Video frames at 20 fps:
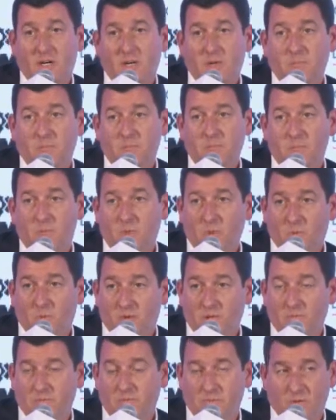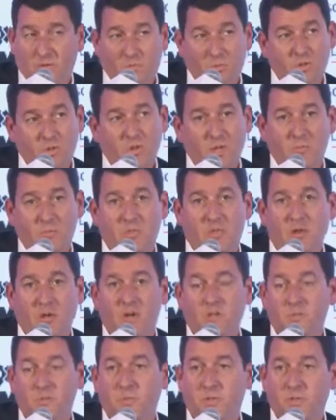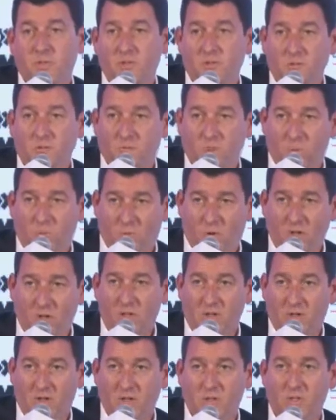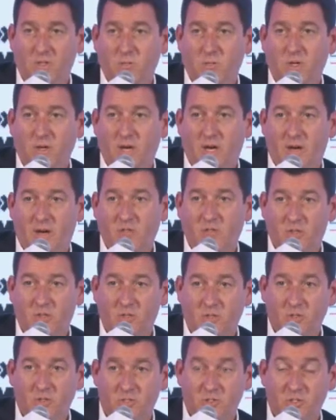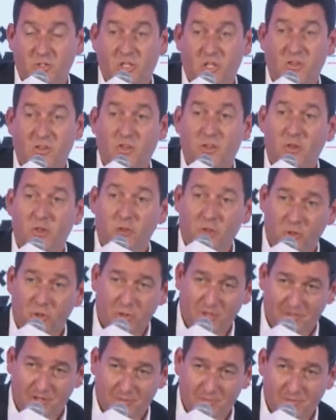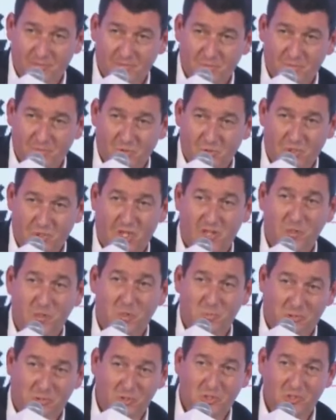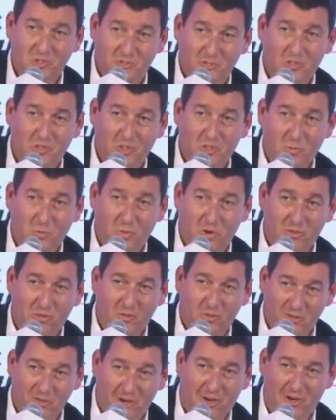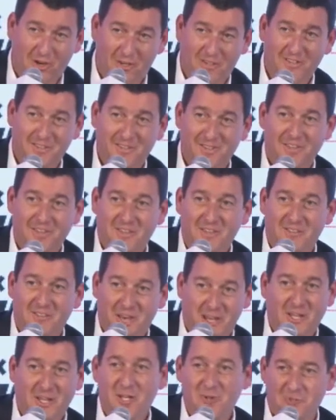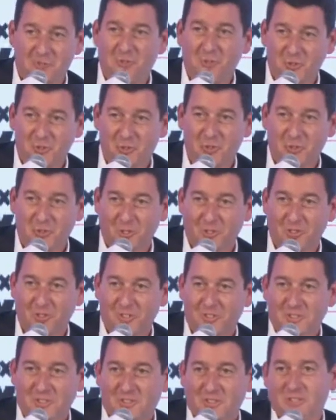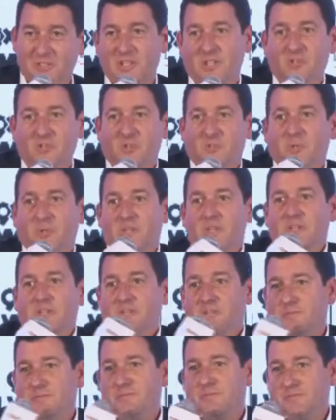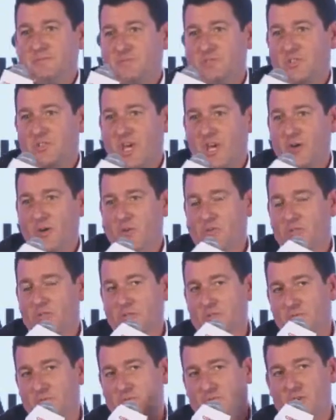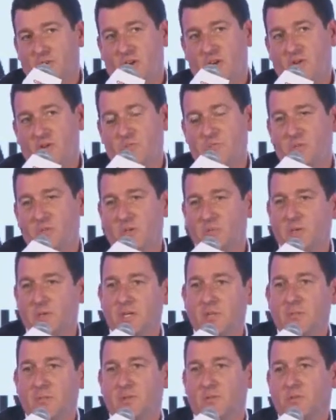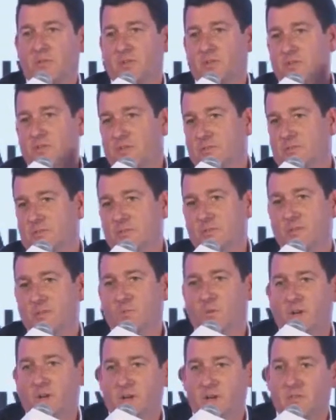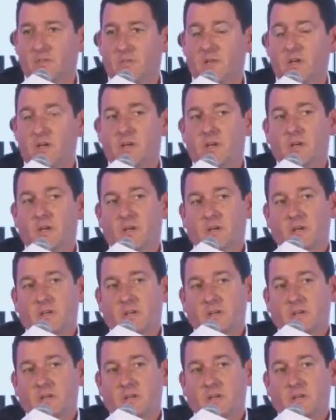Uh, so when I, I won't name clients, but one of the clients that we have is interested in the learning. So not specifically whether or not that influencer needs to be scaled to, for 100 million people or whatever.